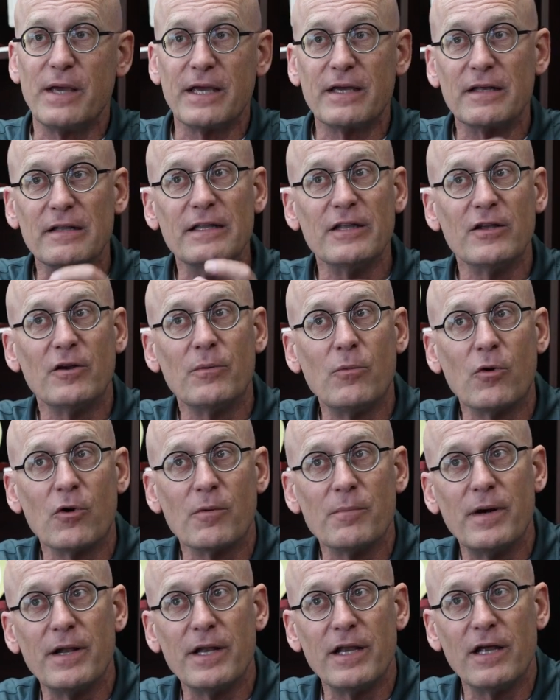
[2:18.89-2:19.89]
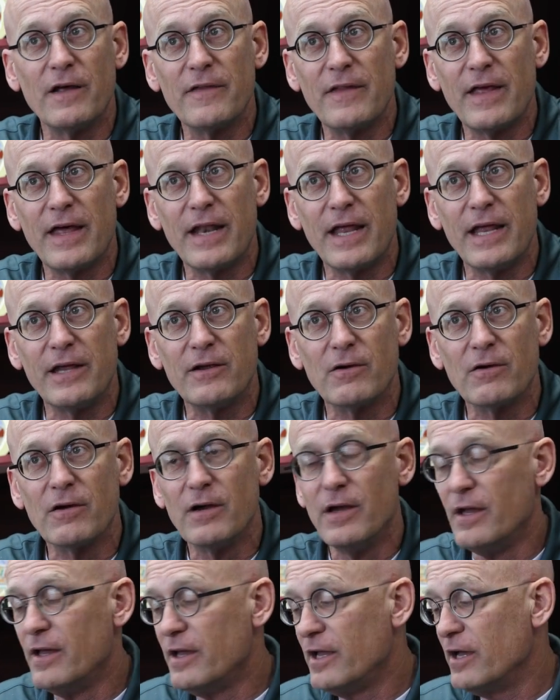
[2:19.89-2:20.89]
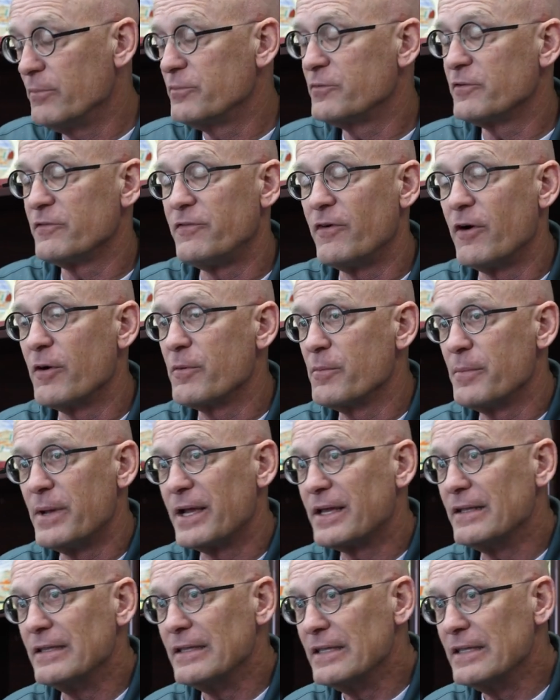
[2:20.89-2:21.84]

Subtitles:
make a little more money on that acre, helps the farmer make a